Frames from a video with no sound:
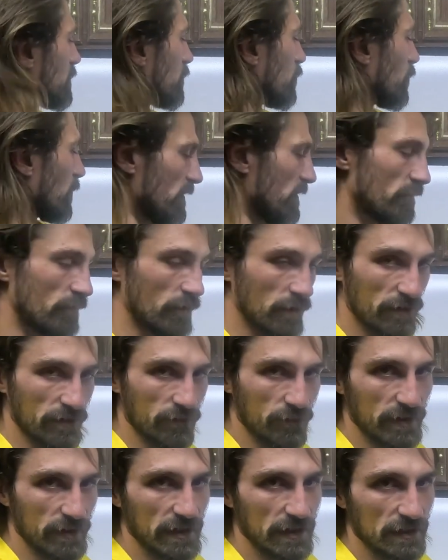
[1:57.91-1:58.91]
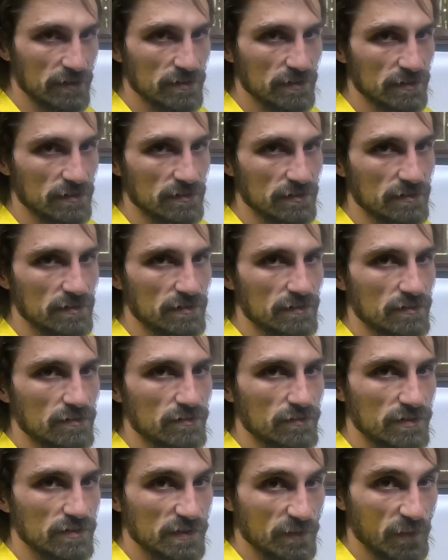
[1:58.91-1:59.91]
1 foot 3 inches
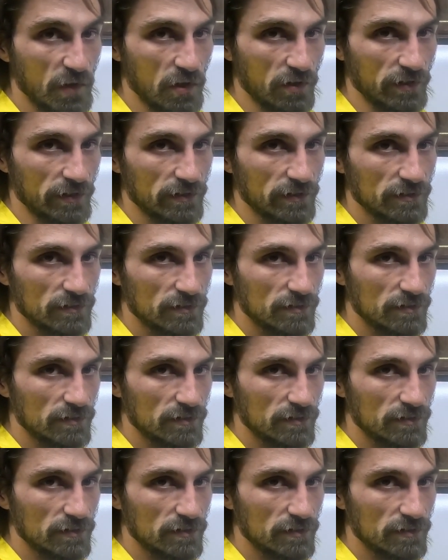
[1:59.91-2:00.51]
smaller,